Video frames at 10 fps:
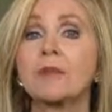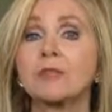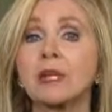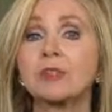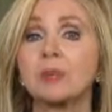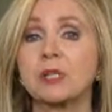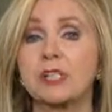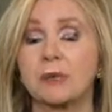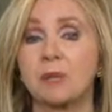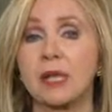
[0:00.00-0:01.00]
this
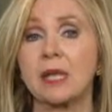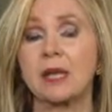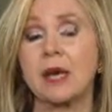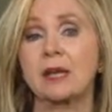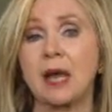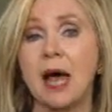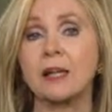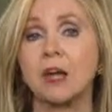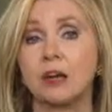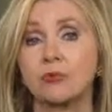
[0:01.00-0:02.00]
was to be a
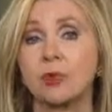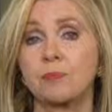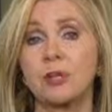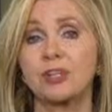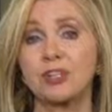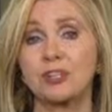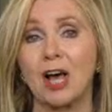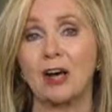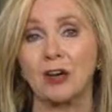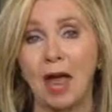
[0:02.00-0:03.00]
$900 billion
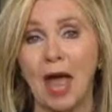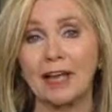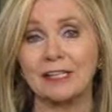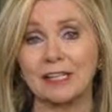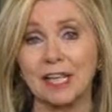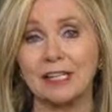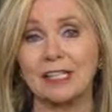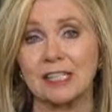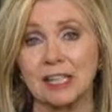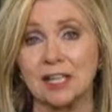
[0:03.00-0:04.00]

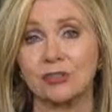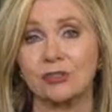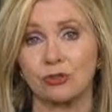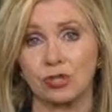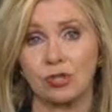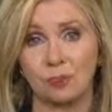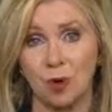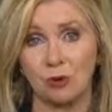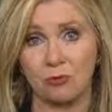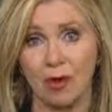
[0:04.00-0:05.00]
access to insurance
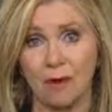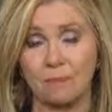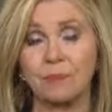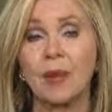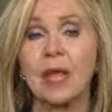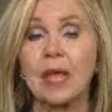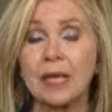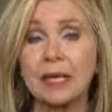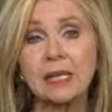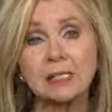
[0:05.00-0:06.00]
program.
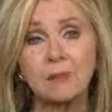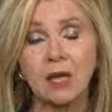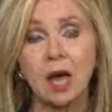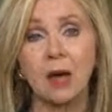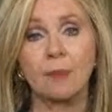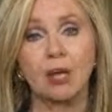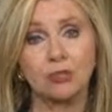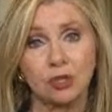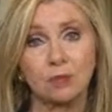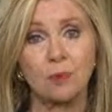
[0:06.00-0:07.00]
It has become a
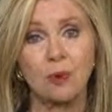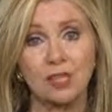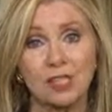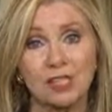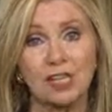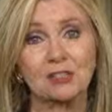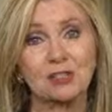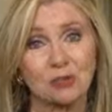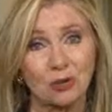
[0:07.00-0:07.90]
$2.6